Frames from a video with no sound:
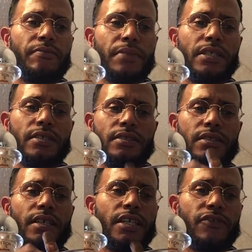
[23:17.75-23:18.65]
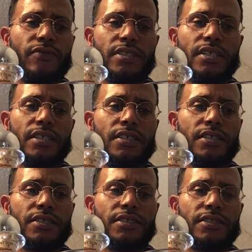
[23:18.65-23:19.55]
because they're aged for 10
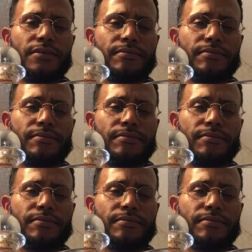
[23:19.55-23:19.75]
years.